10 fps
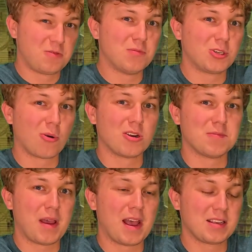
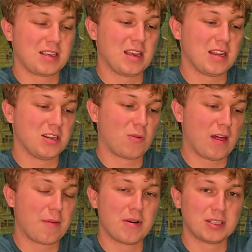Majora's Mask and
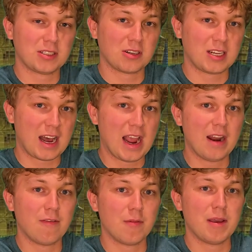Twilight Princess are
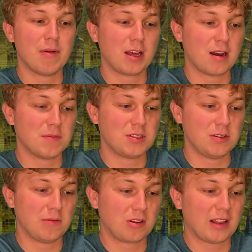tied for me when it comes
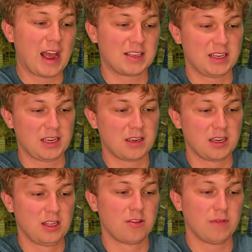to classic
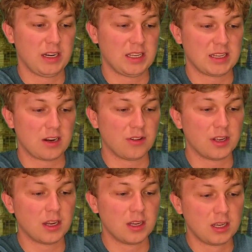3D
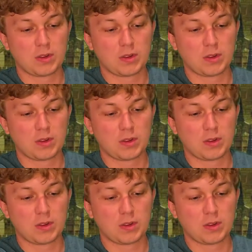Zelda.